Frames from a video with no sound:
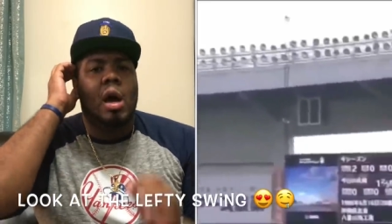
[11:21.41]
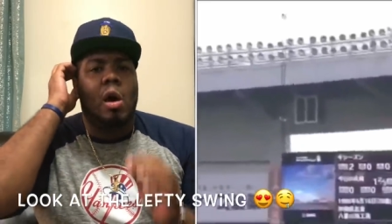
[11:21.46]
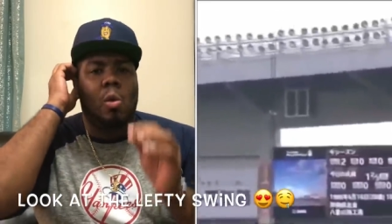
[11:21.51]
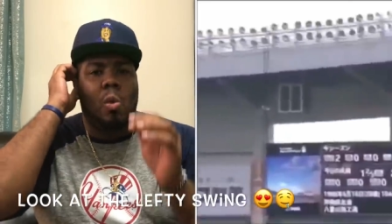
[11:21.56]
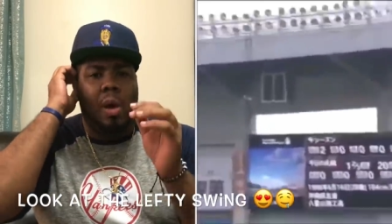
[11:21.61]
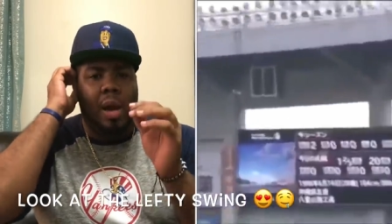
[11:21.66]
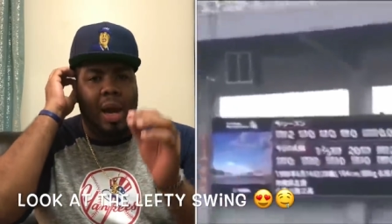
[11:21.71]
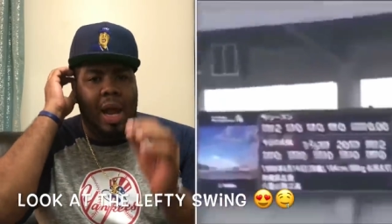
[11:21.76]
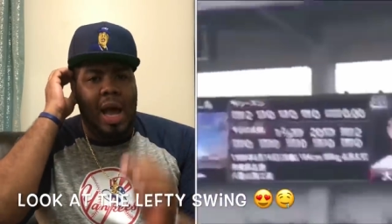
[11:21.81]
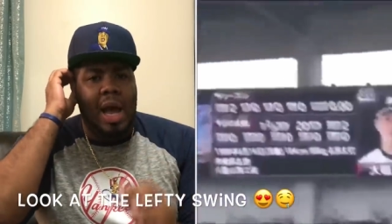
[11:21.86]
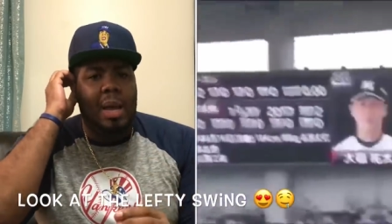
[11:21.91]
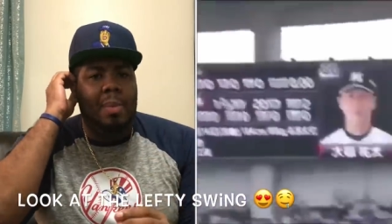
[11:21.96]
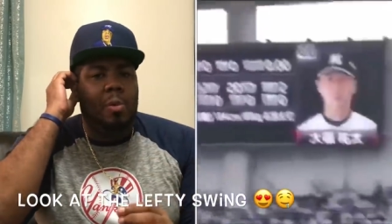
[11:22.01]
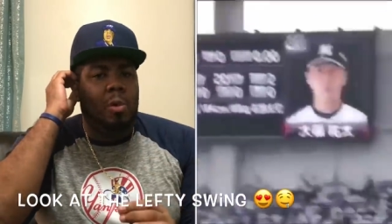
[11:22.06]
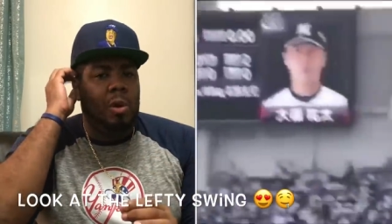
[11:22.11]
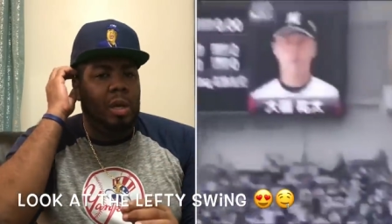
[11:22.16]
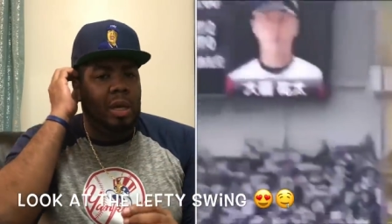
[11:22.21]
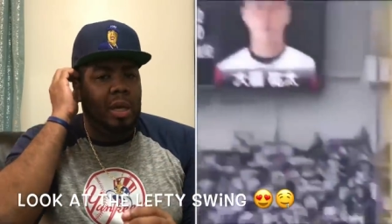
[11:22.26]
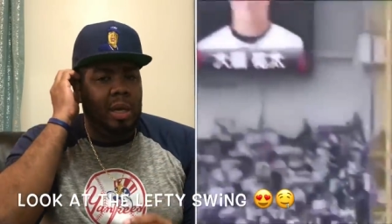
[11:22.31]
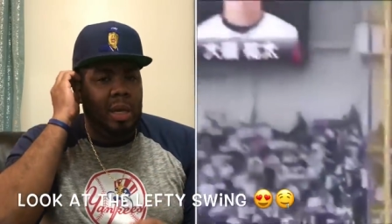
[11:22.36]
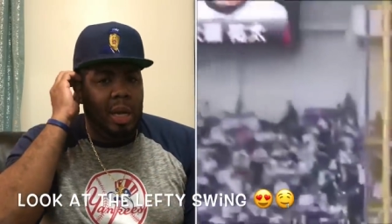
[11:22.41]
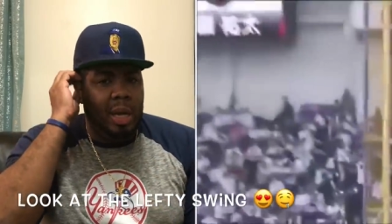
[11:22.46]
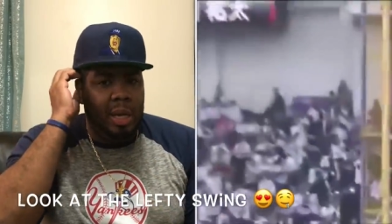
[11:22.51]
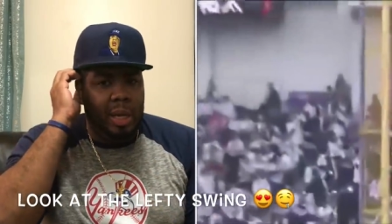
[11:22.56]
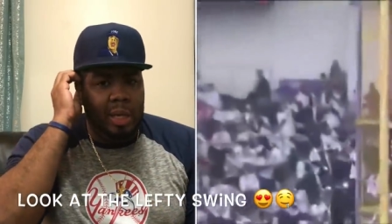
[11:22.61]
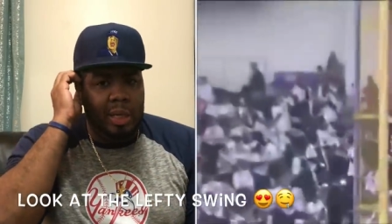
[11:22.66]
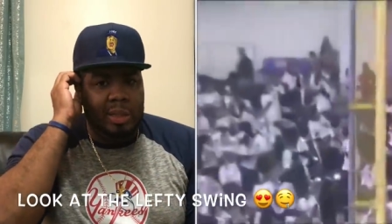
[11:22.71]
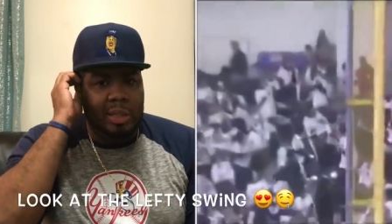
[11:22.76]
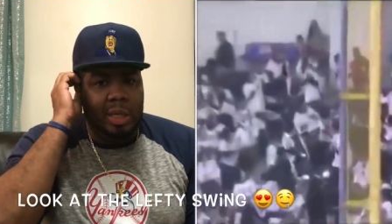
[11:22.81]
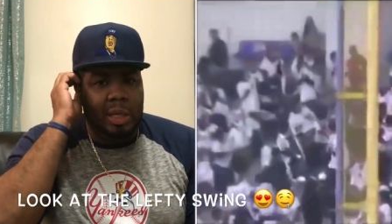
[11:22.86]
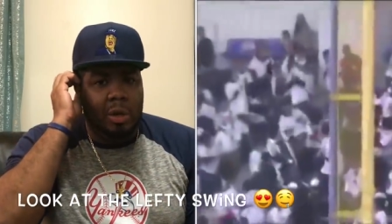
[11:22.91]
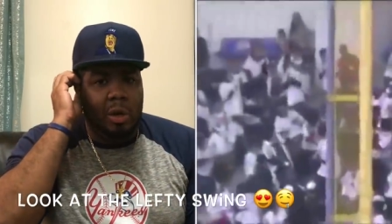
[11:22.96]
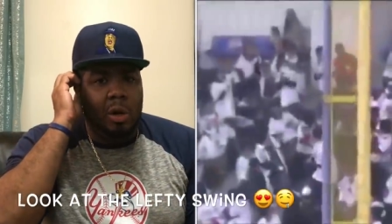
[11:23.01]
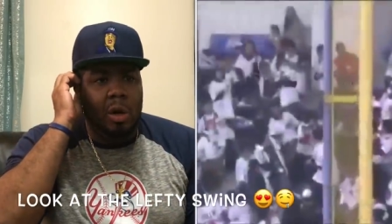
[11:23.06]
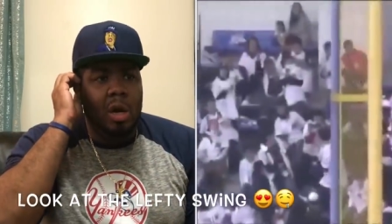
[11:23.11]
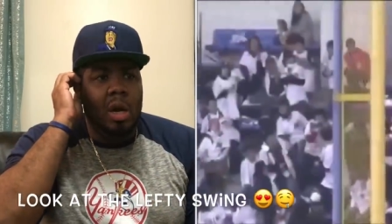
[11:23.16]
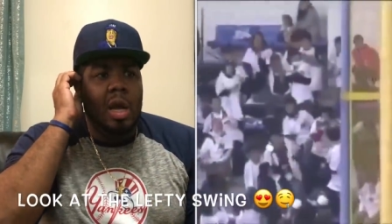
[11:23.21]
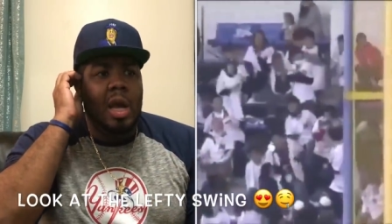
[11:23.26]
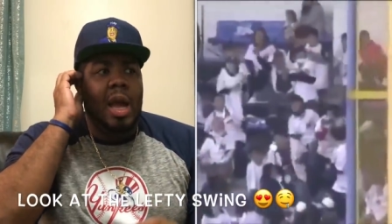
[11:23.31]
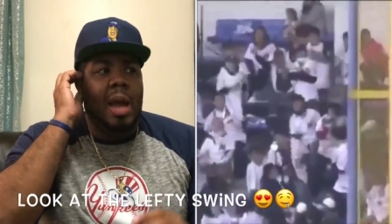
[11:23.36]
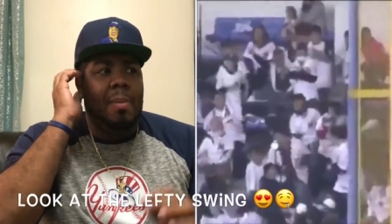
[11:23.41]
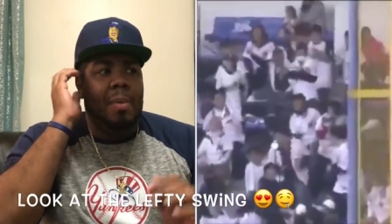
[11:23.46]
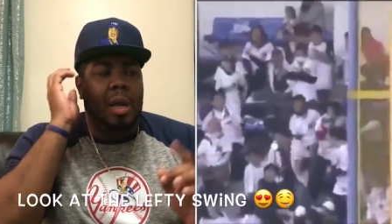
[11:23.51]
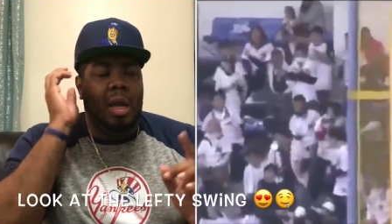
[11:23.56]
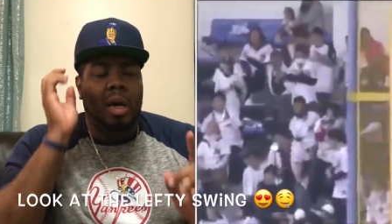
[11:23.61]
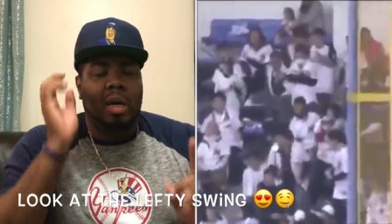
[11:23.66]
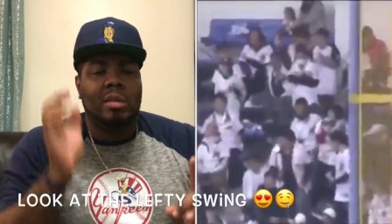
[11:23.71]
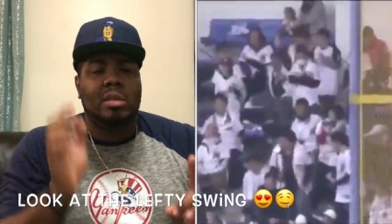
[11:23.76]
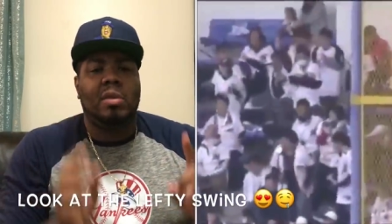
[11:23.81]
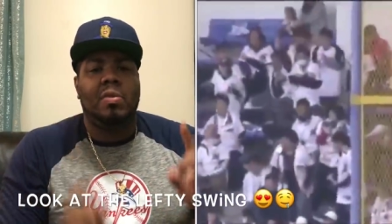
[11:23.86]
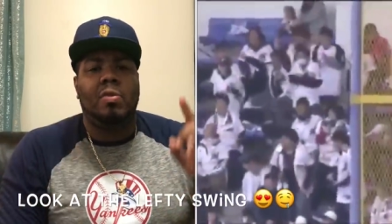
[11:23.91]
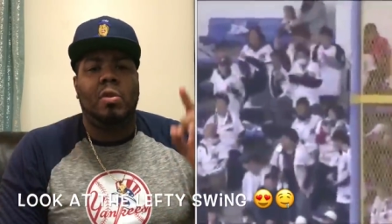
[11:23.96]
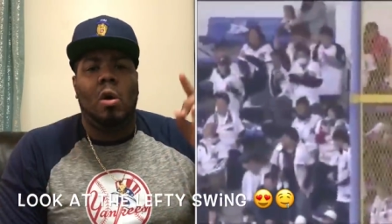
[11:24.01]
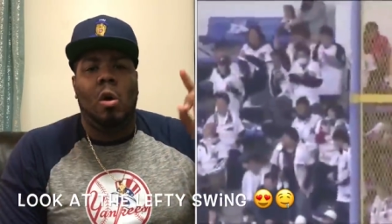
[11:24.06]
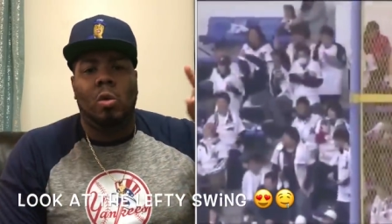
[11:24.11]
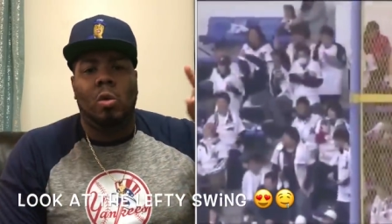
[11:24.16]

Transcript: a reliable in innings eater. And because of